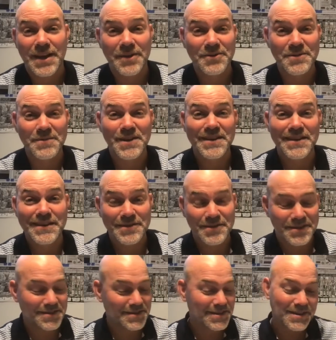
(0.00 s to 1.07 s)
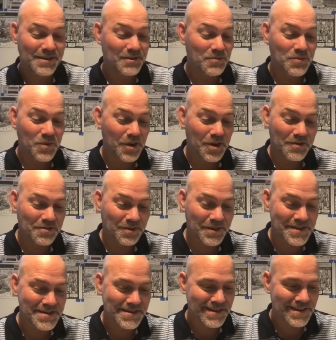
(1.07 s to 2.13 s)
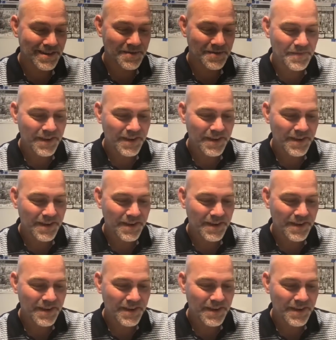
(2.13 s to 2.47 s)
That would be wonderful to see.